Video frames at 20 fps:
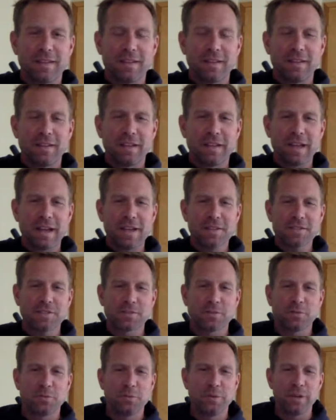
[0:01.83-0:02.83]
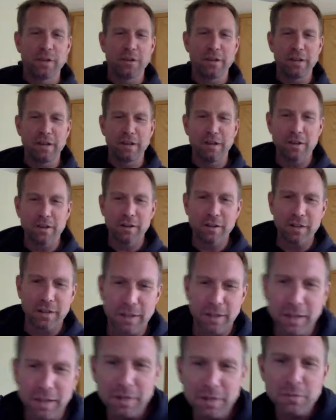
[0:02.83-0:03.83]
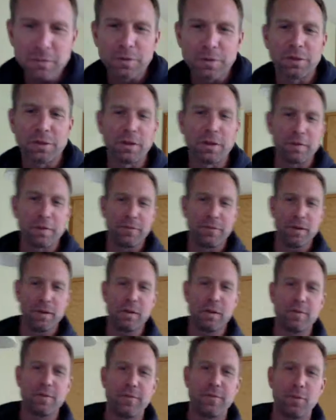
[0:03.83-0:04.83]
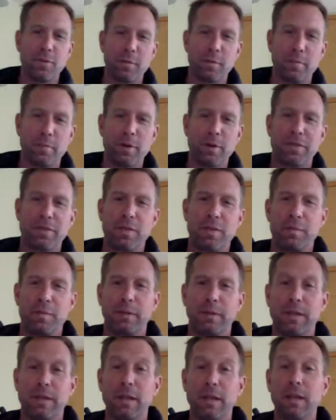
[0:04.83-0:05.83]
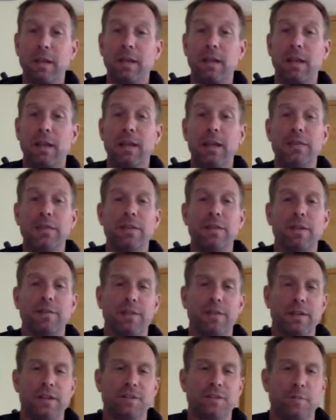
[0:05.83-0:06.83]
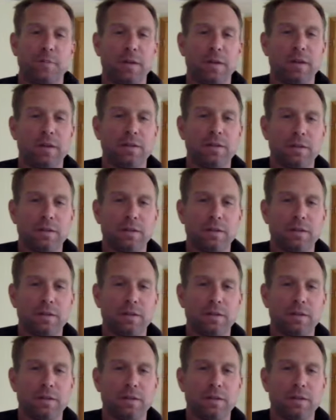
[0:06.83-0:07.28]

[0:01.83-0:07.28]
Hey guys, we are here again with another video for both the beginning and the advanced band.